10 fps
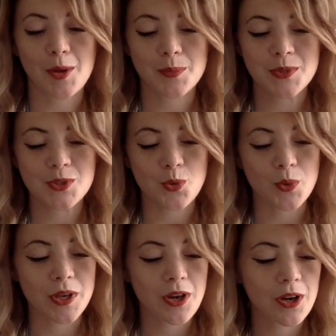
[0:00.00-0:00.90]
So
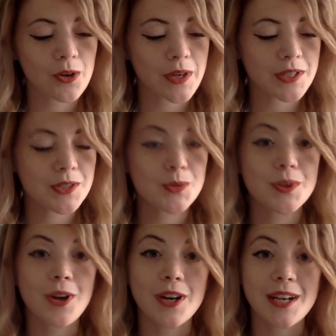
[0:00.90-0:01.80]
we are going to do an
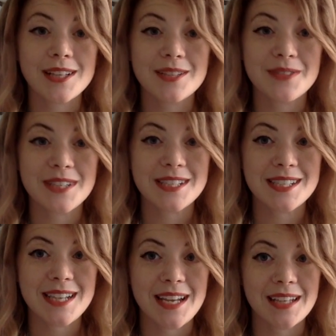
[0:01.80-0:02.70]
art activity
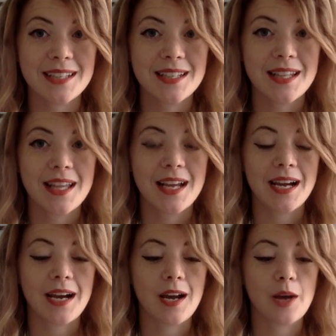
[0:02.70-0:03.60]
today.
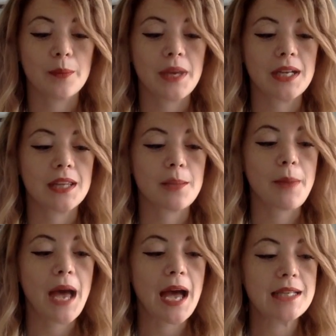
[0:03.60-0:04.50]
And in the
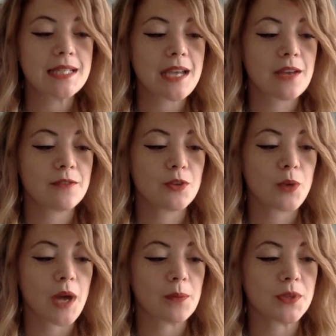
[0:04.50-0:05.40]
past few
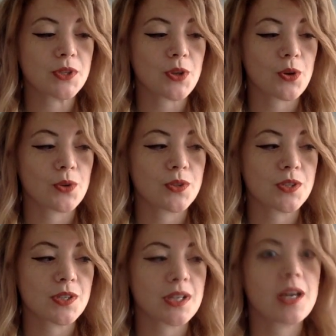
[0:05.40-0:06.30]

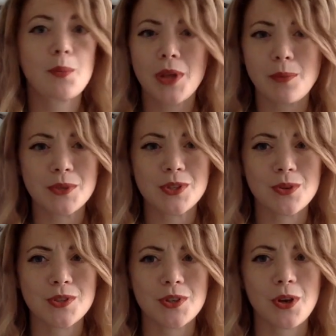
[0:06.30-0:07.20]
episodes, in a couple
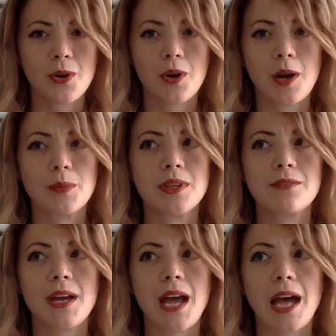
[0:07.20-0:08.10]
episodes ago, I
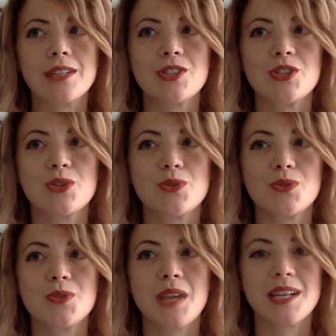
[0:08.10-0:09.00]
believe I asked you
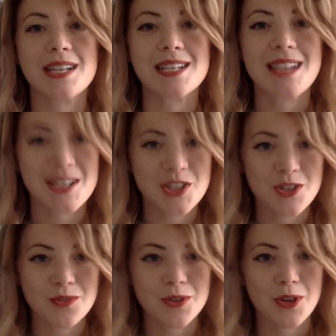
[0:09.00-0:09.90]
to set an
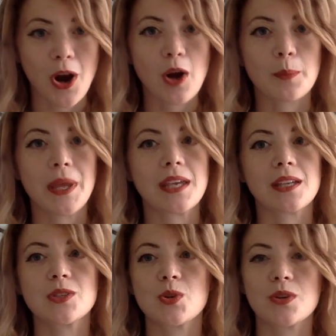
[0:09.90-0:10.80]
intention for your art
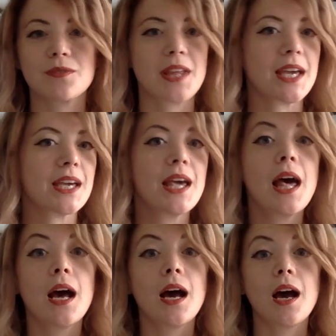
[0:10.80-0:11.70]
making, sort of like
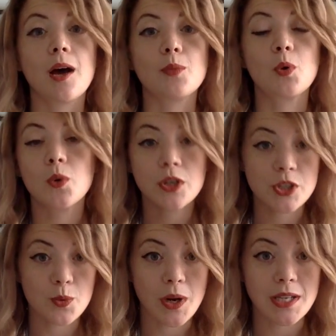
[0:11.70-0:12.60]
a
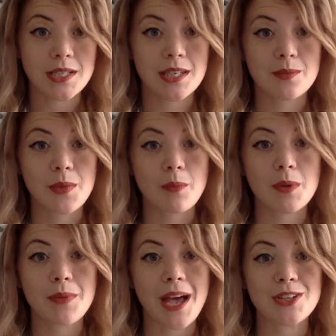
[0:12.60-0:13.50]
word you wanted to keep
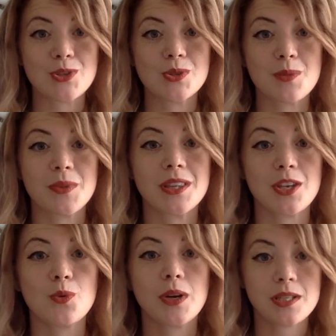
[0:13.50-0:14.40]
coming back to, something
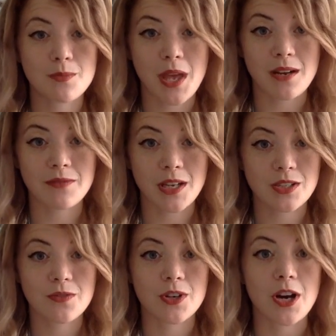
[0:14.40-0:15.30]
that you wanted to
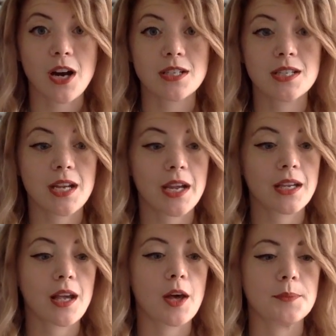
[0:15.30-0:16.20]
manifest for your art
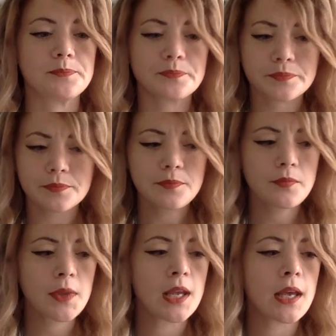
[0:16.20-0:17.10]
today.
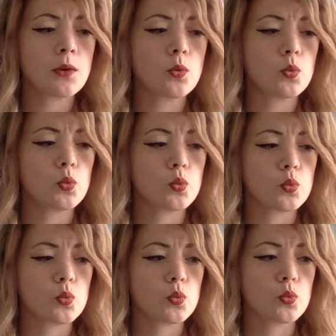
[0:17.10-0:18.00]
And
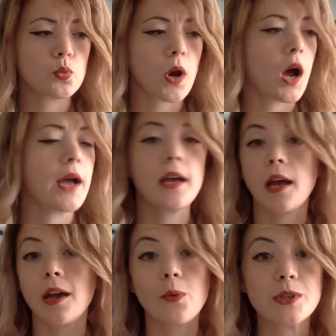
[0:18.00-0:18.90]

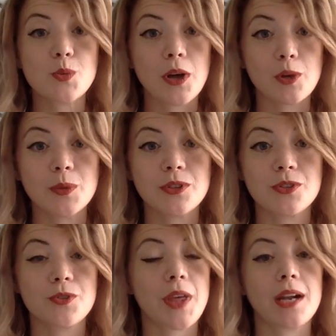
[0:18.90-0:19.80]
I always welcome you to
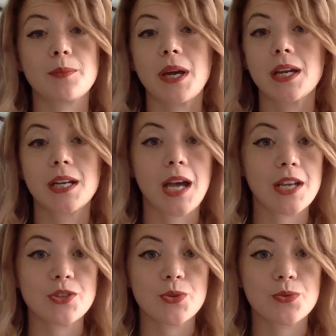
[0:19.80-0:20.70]
do that. I'm not going to
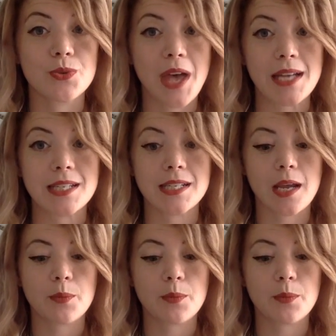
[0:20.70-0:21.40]
guide you through that today.